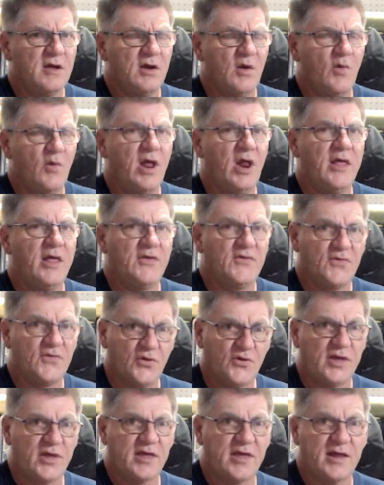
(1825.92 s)
he's
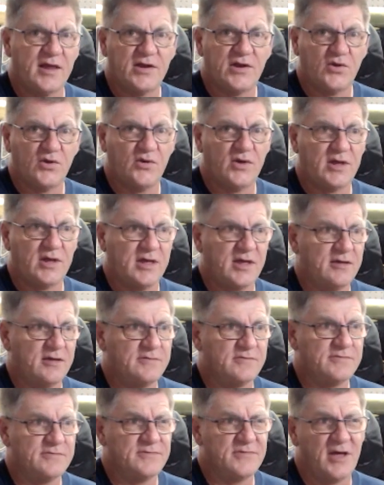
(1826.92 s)
looking at
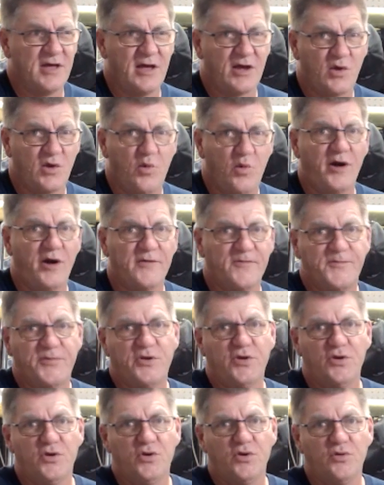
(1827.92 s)
doing quite a
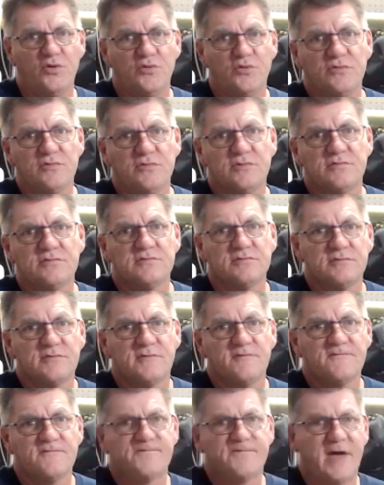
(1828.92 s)
few
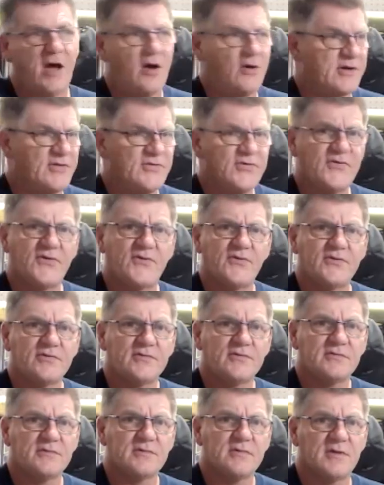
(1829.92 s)
Falcons,
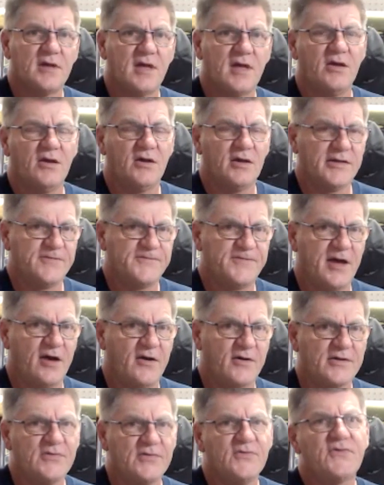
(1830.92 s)
early
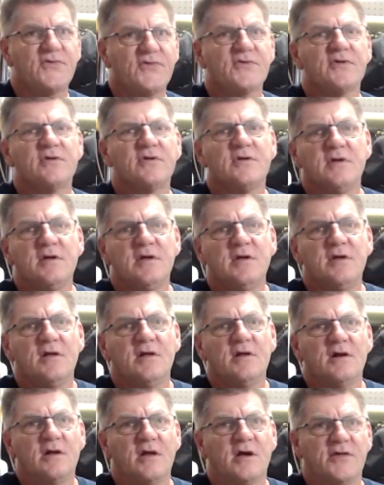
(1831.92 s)
Falcons,
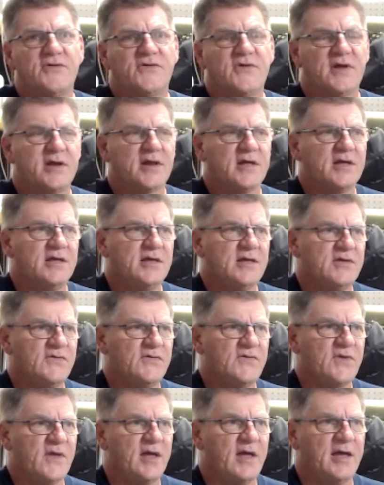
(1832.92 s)
like
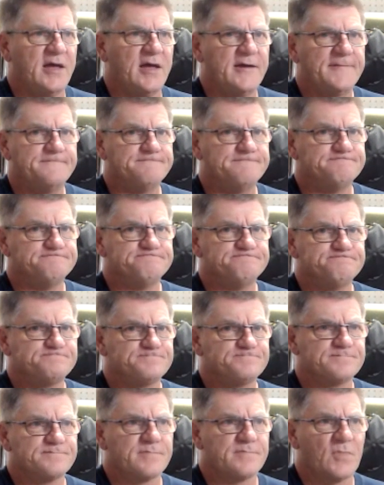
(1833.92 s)
GDs,
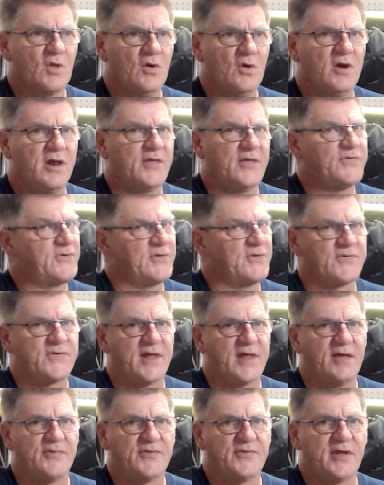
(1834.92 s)
all that sort of
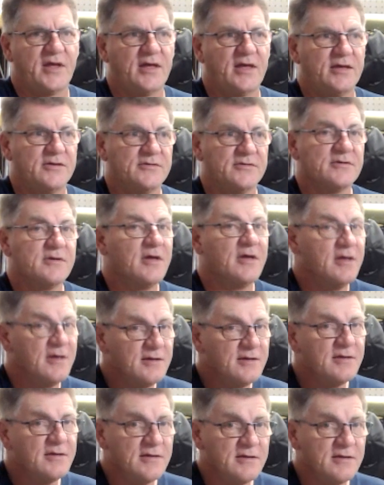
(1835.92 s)
stuff. So
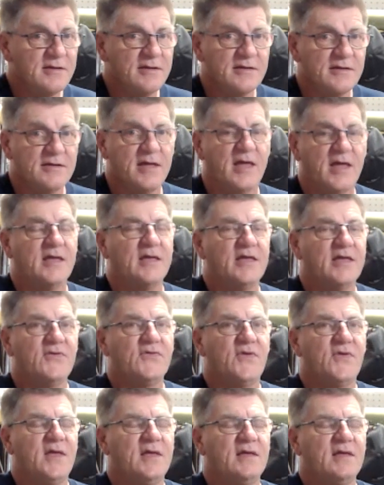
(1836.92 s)
yeah,
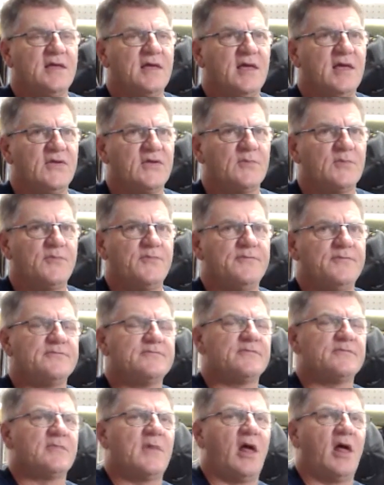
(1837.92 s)
he's a
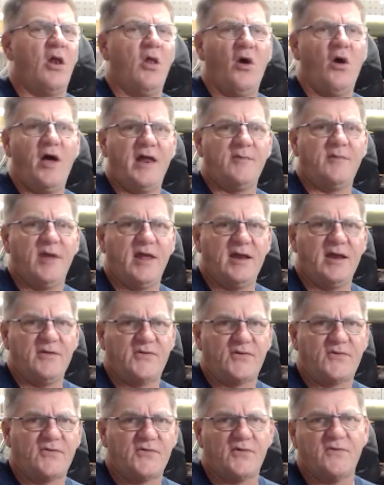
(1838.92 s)
Lion
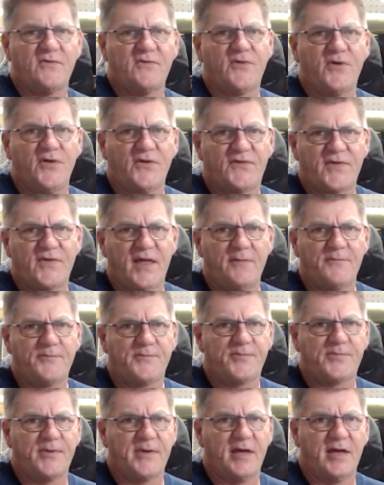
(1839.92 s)
man's first up,
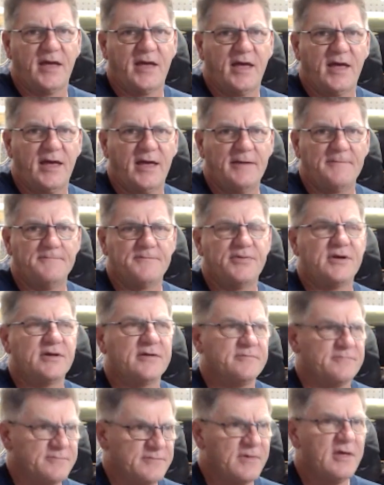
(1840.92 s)
but